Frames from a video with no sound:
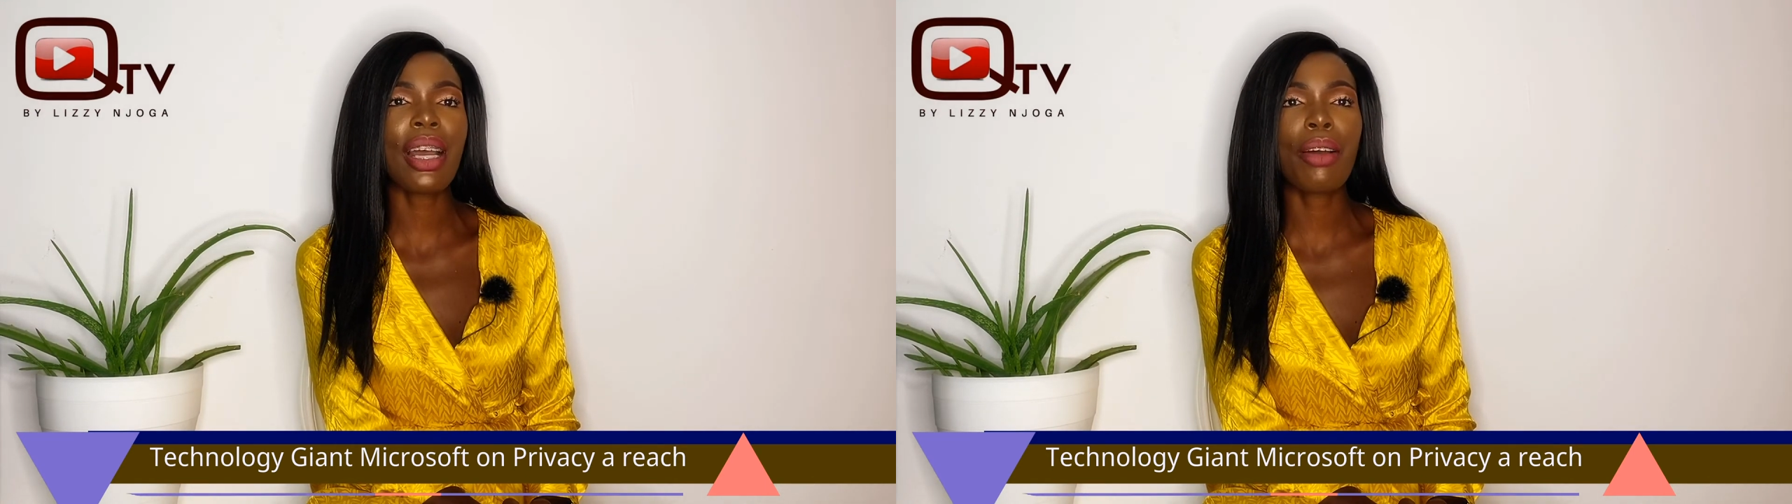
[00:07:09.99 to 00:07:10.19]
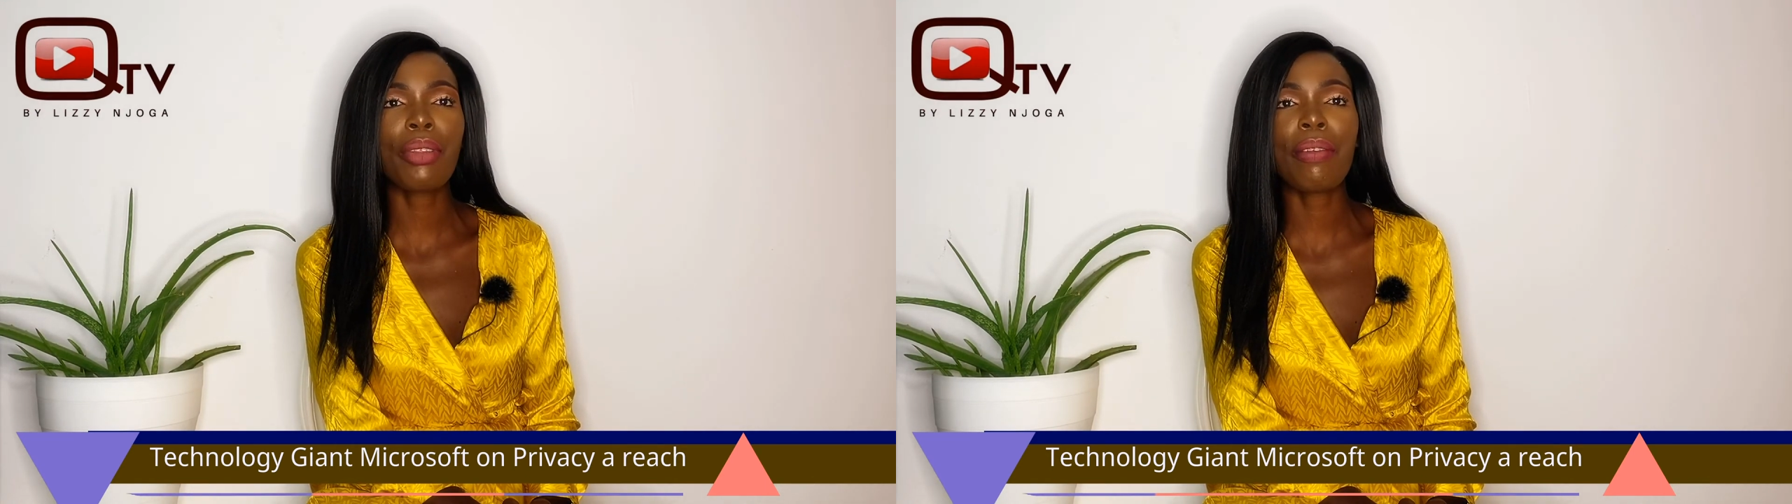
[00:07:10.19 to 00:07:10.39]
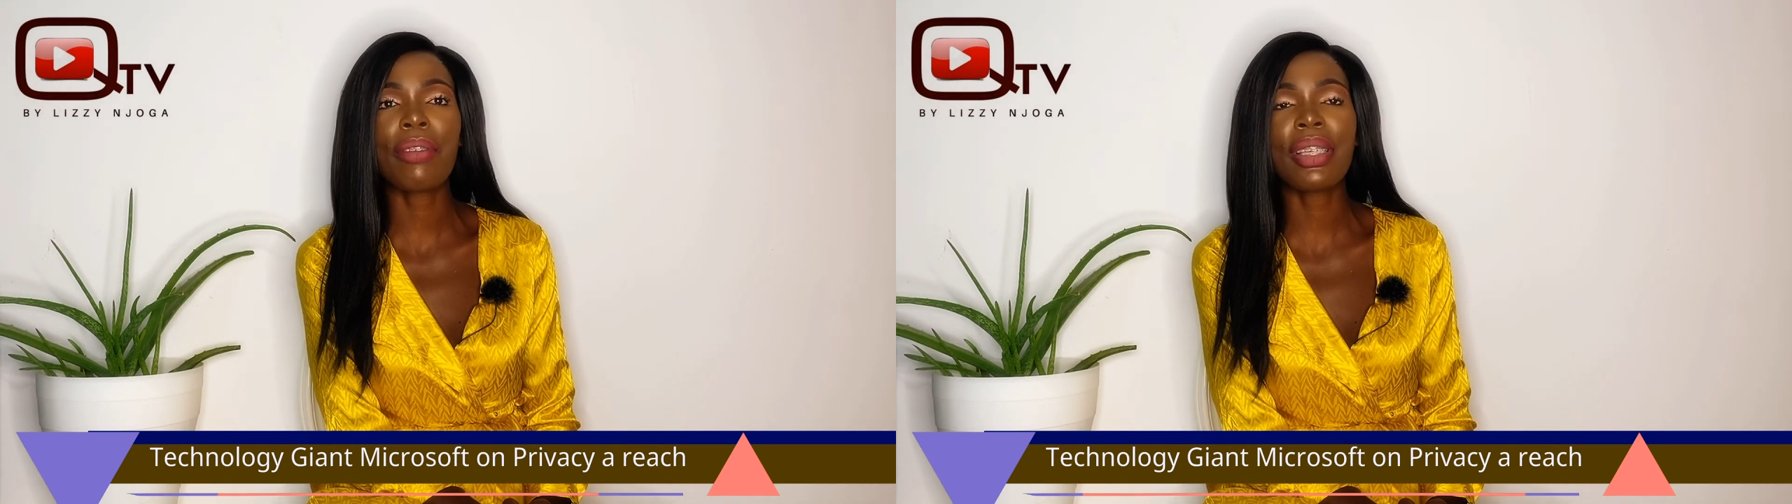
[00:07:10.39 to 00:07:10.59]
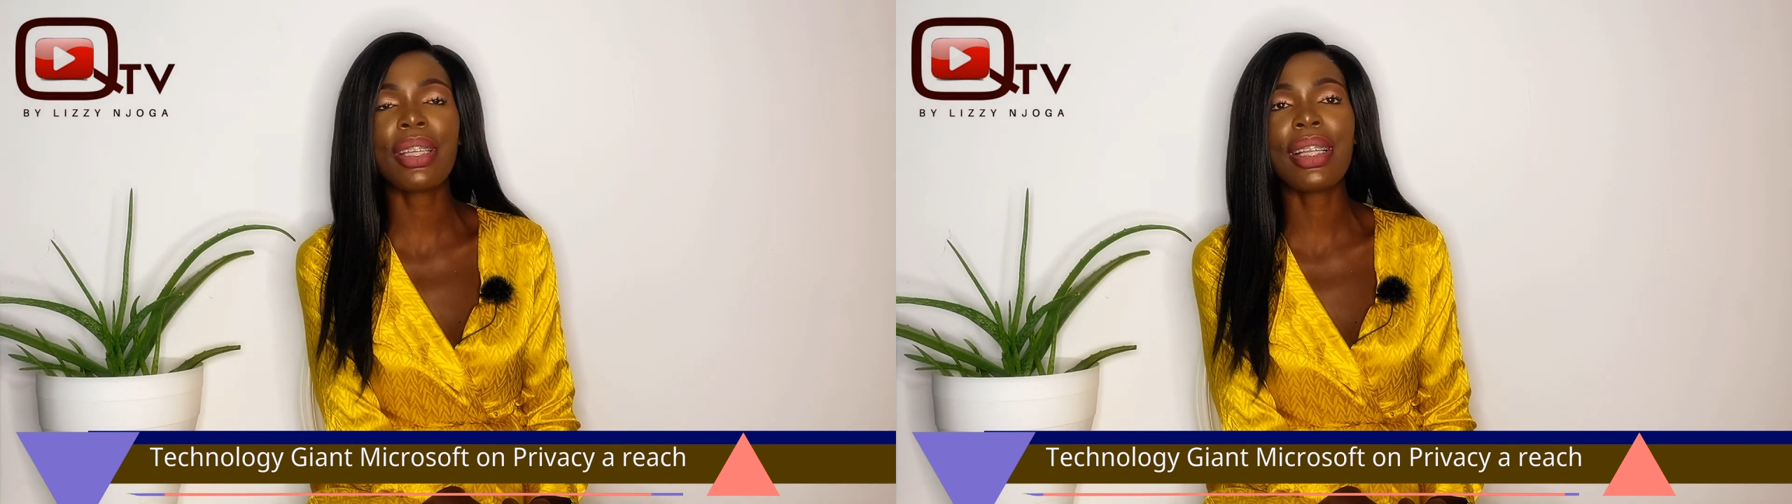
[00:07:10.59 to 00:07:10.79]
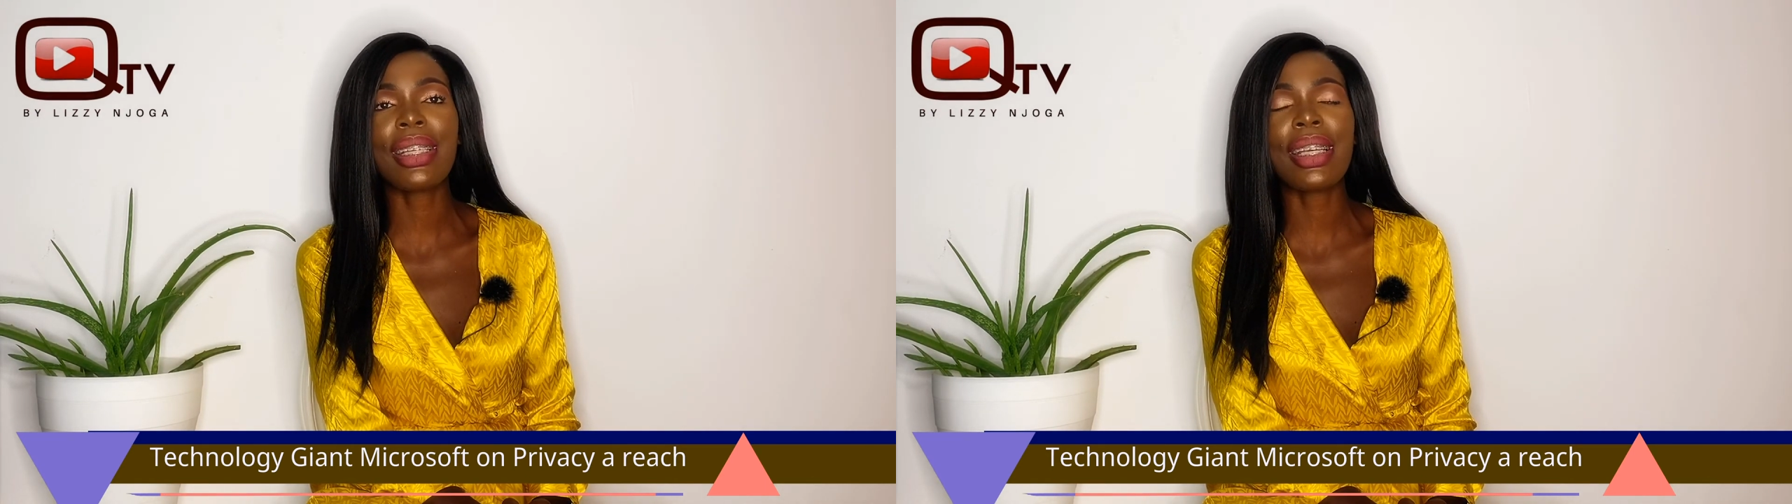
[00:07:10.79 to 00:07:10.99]
out the
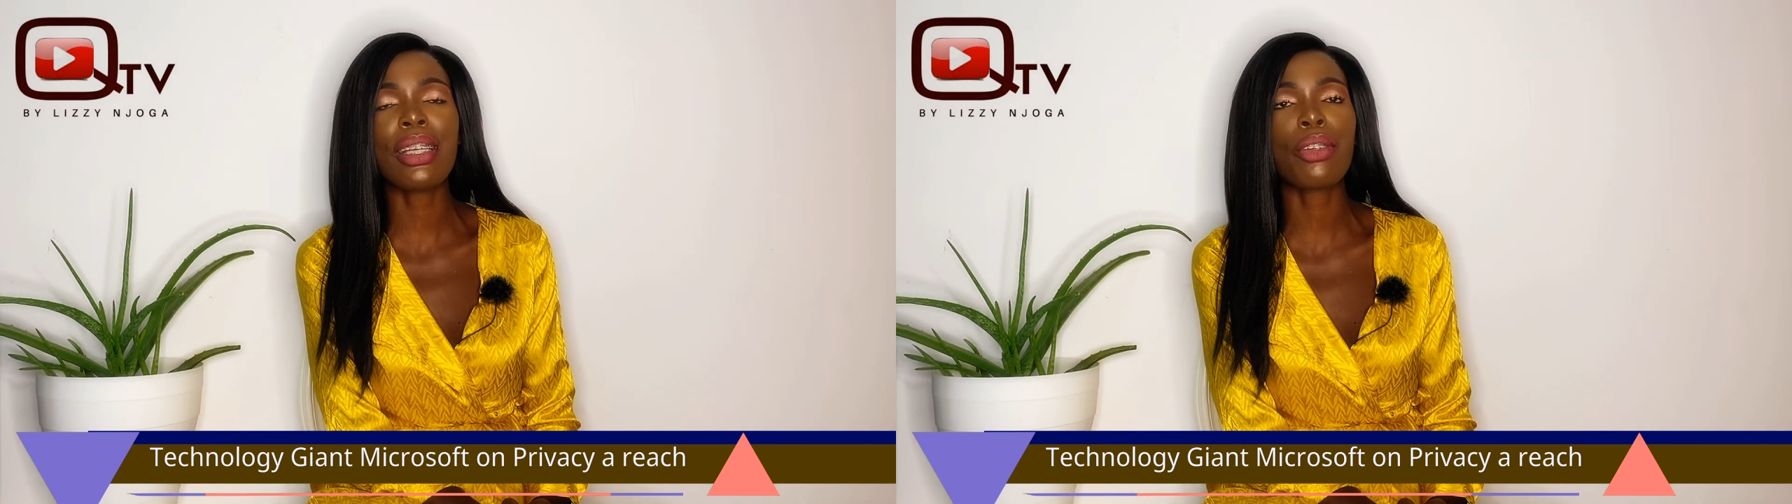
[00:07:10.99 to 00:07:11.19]
facility